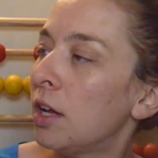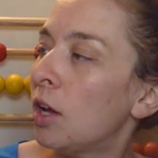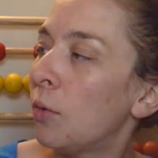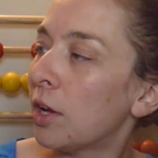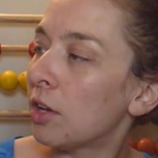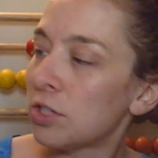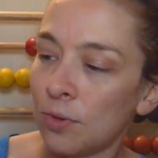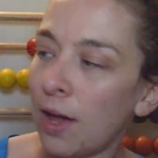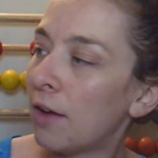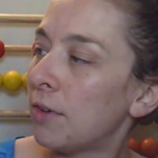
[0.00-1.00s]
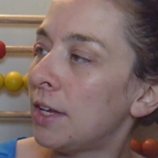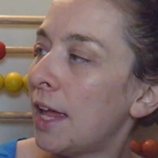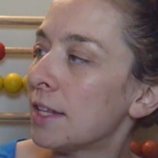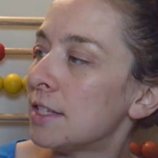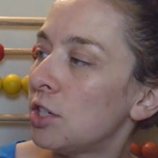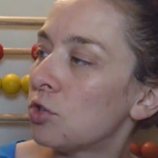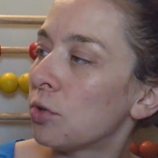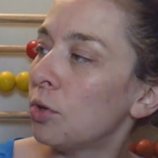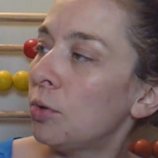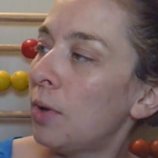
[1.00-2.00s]
We also have a Nancy
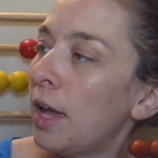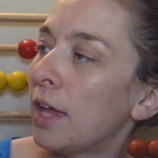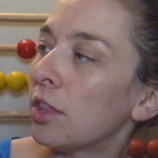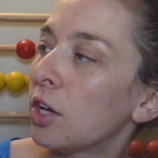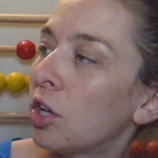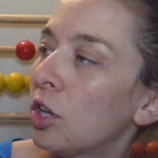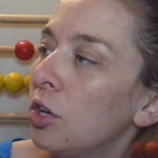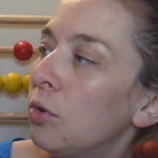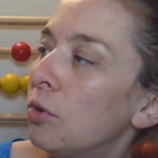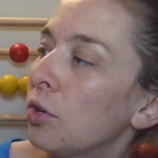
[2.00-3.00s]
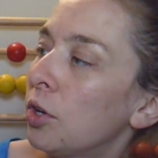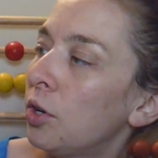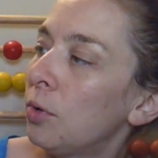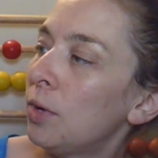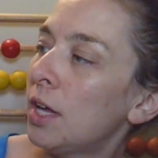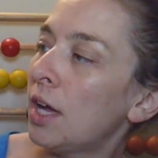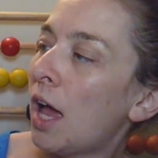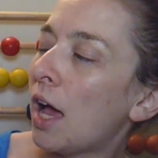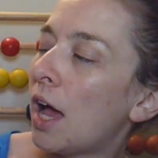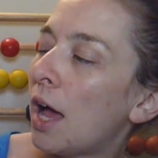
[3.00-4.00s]
Drew and the Clue Crew,
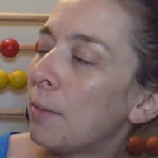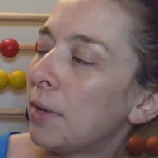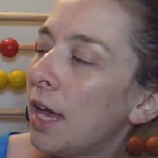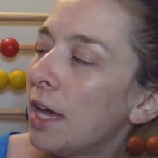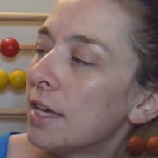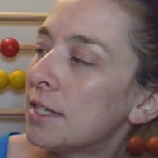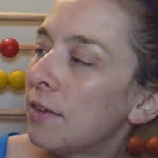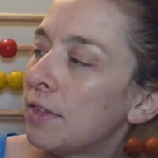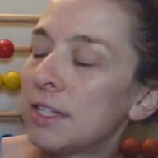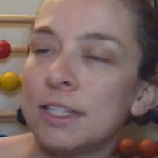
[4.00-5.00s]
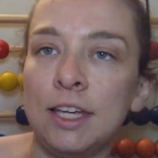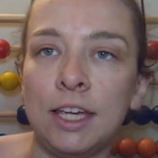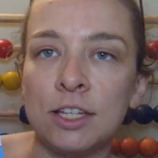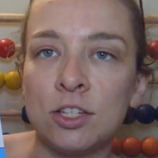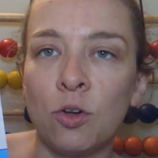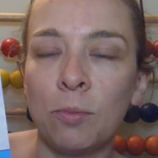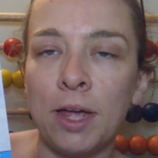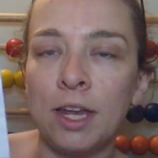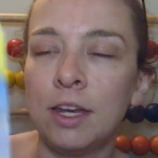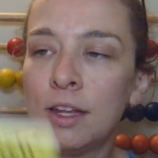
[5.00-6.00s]
Case of the Sneaky
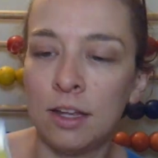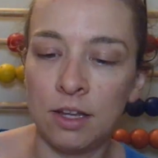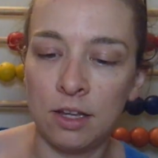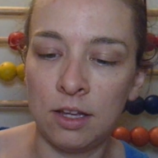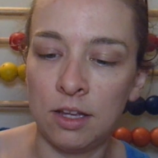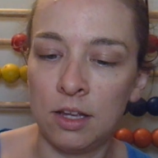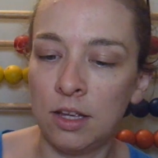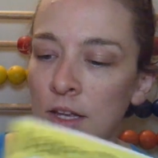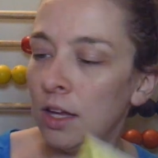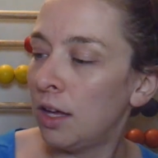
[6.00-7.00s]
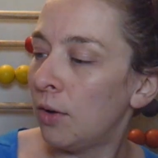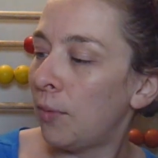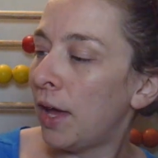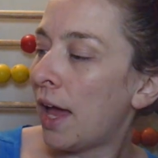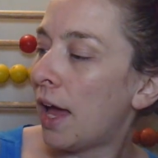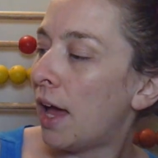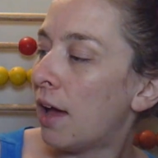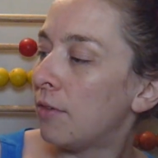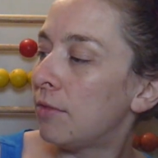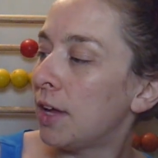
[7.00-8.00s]
Snowman. We
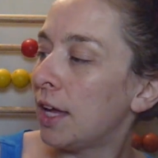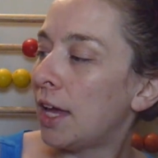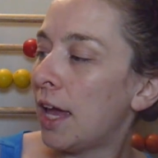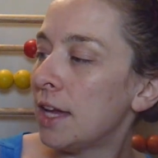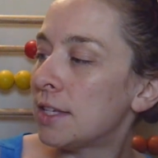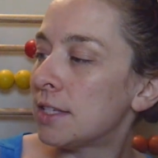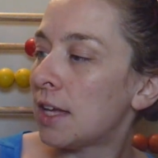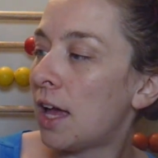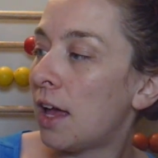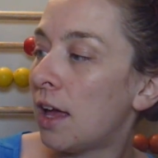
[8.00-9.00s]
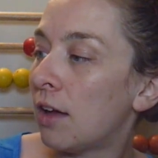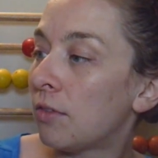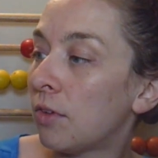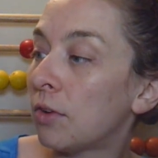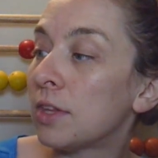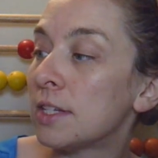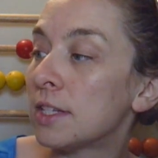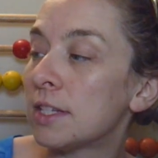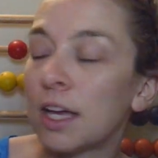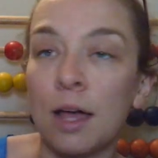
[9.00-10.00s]
have Case of, this is
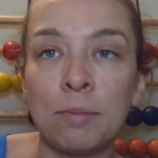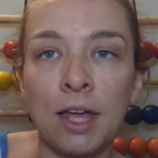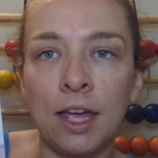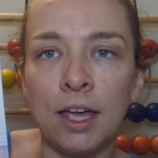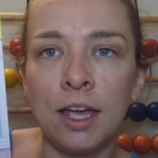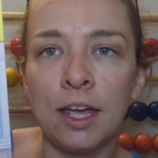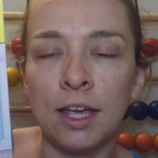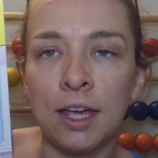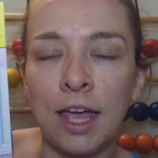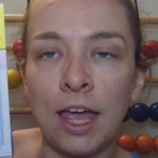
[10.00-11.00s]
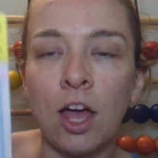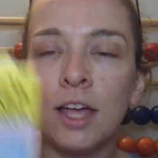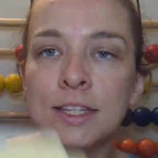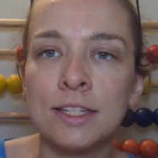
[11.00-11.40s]
the Cupcake Chaos.